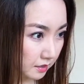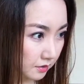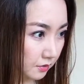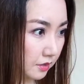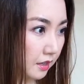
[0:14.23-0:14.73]

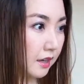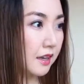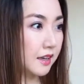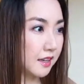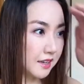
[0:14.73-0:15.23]

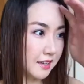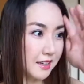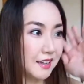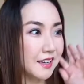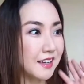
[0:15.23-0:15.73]

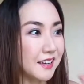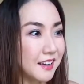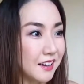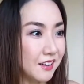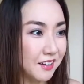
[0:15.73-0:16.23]
Okay.
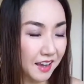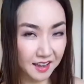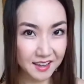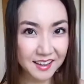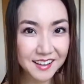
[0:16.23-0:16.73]

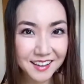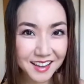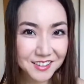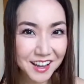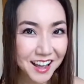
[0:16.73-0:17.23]

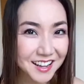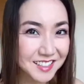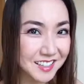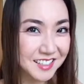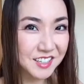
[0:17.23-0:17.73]
Hello guys,
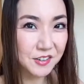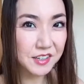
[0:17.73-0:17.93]
how's it going?